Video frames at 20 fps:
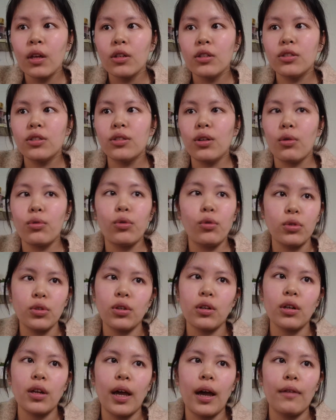So those are
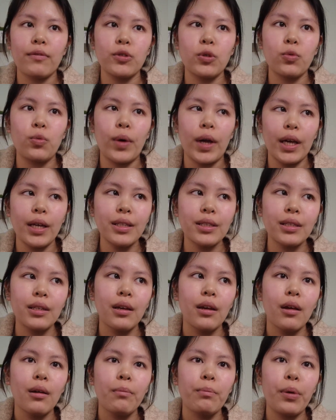going to have to wait.
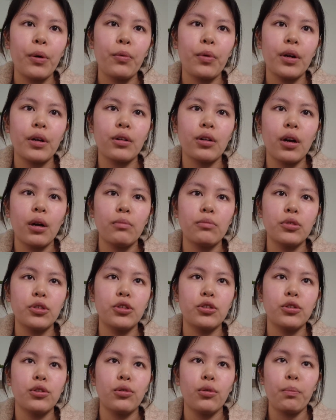But when it comes
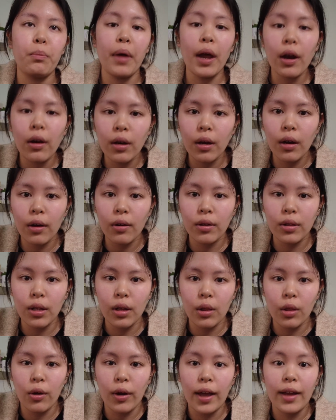to Marriott, on the
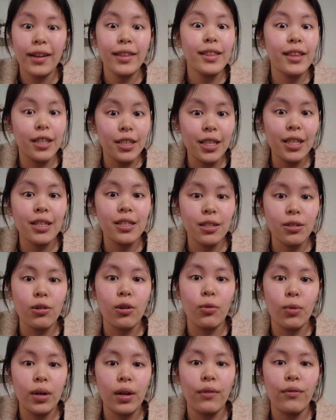other hand, the dates are
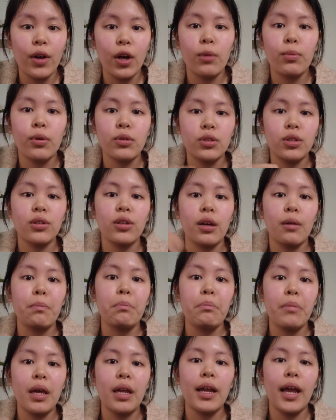already available to like
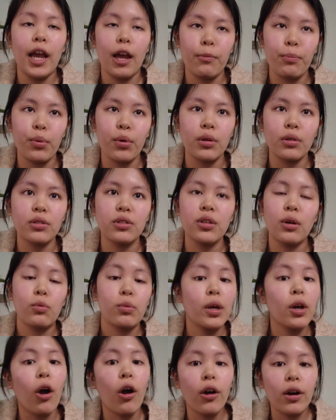mid-April. So
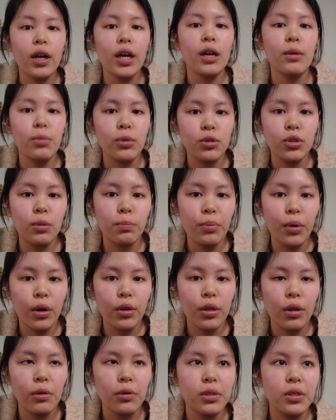we are able to book
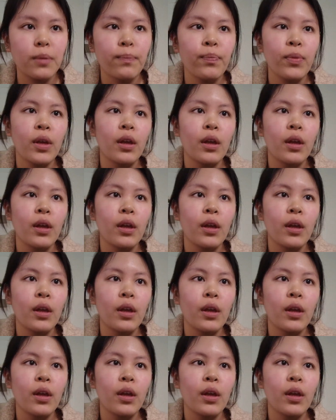those.